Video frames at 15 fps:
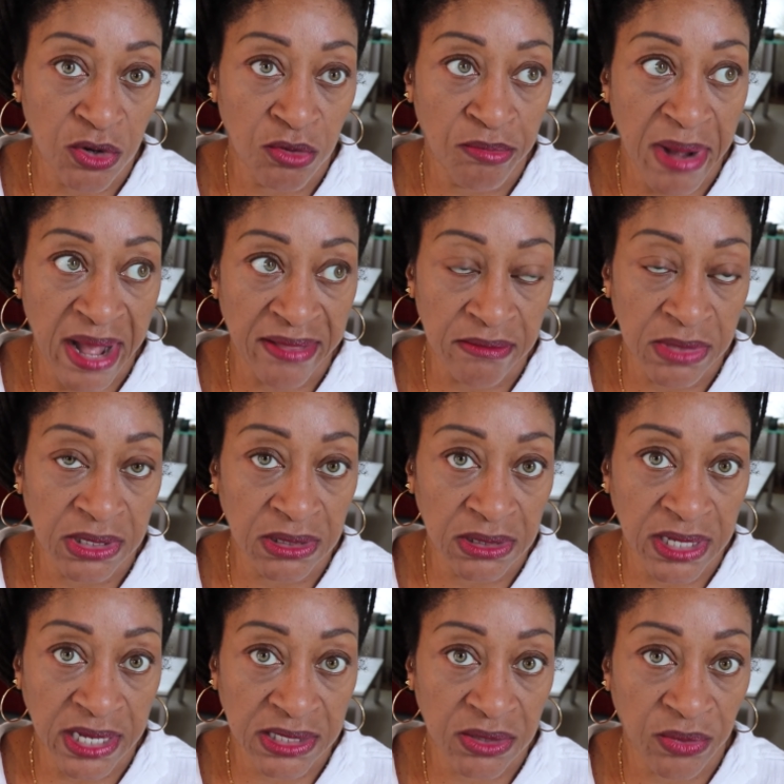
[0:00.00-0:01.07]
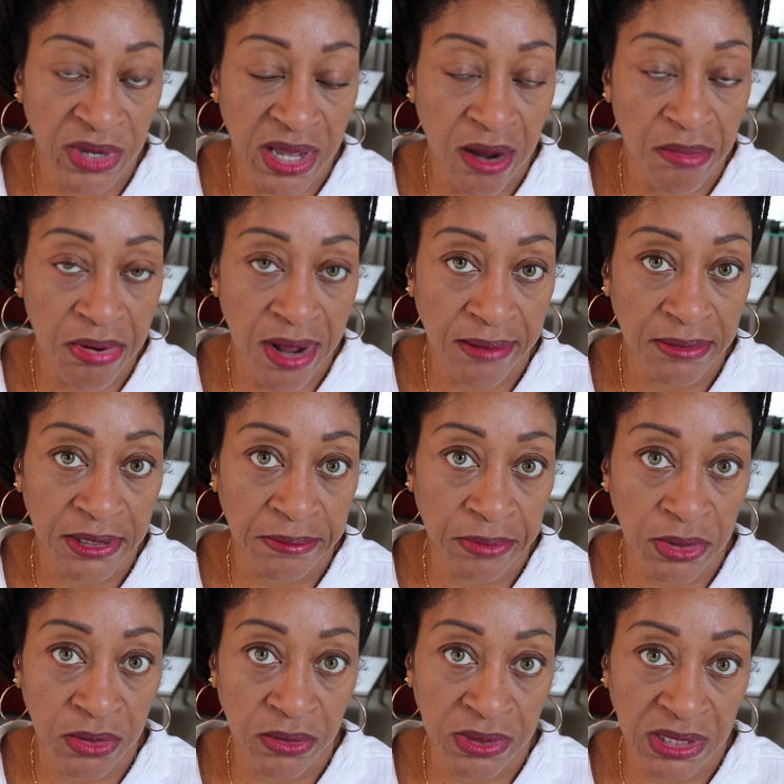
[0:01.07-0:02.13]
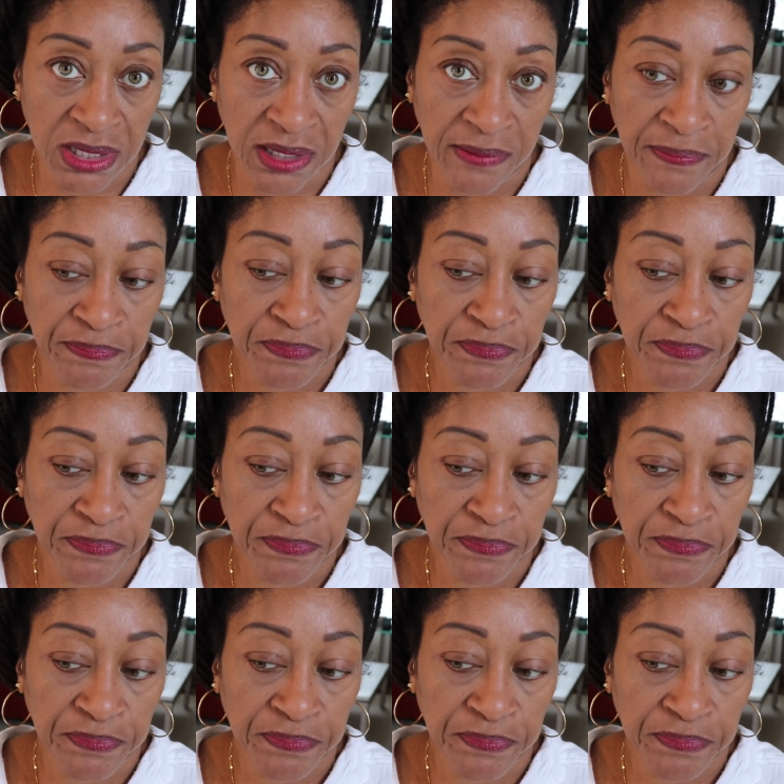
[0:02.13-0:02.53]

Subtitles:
by the middle of next week, I'll probably book with them.